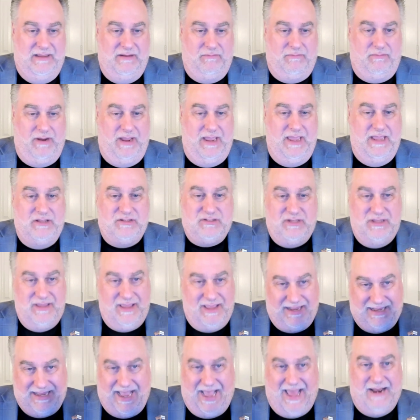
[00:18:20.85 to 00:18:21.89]
right? So
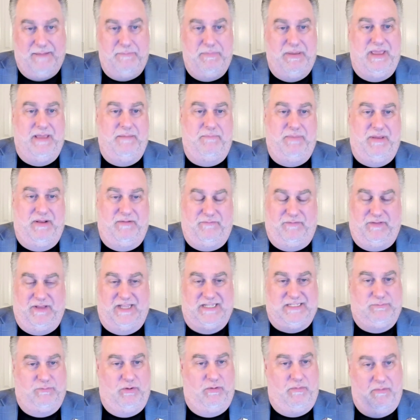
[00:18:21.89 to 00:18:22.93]
you got to be a bit
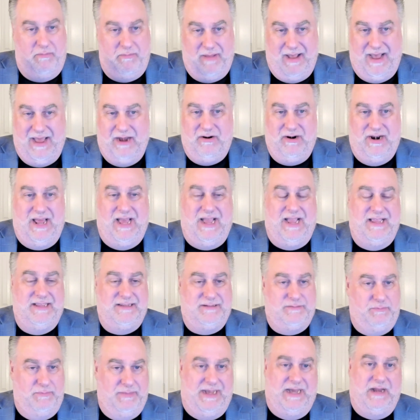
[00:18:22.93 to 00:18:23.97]
flexible. But
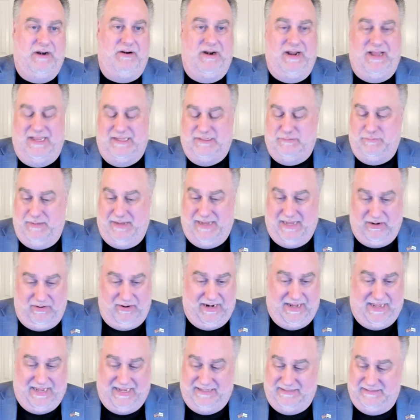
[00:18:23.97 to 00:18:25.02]
modernize, modernize,
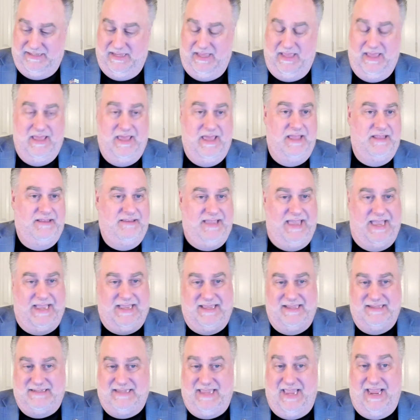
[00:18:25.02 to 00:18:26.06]
modernize. Tech
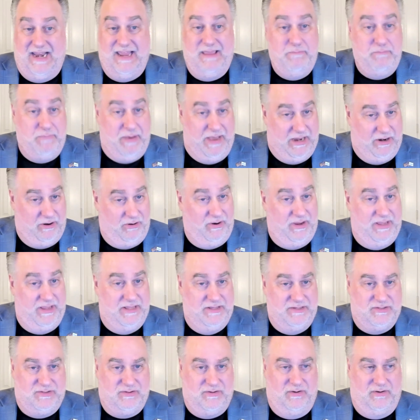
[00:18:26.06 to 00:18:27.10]
is getting better in
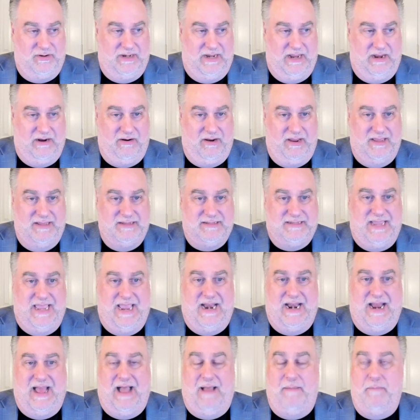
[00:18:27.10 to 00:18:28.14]
certain areas.
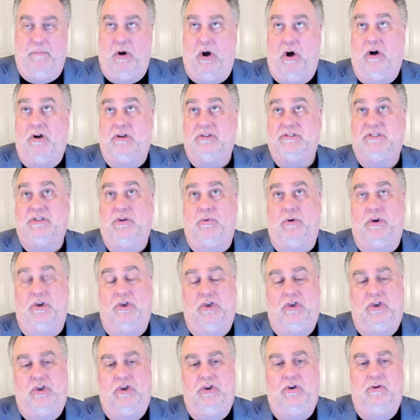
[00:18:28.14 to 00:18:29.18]
And I'm also a
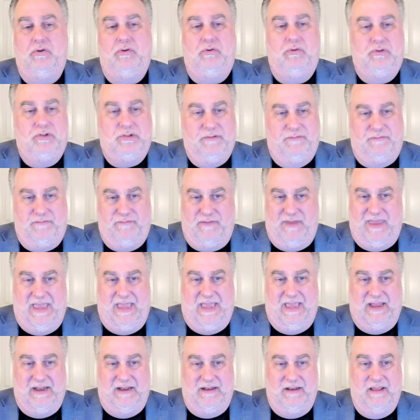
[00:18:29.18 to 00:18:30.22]
huge
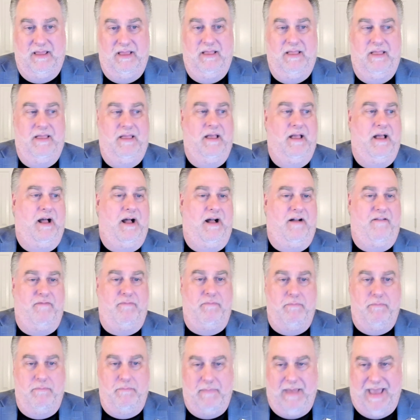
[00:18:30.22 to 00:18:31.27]
fan of
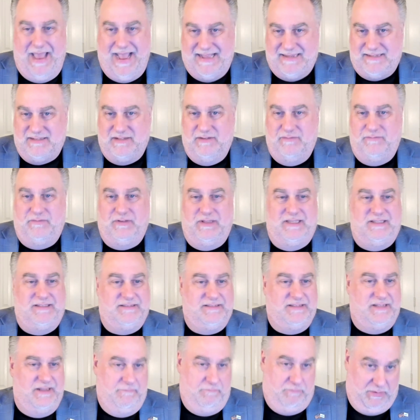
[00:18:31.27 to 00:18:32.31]
massively
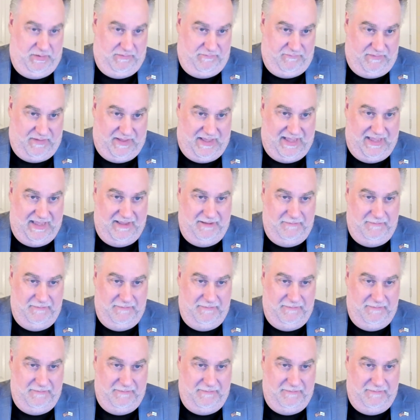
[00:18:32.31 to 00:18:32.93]
simplify.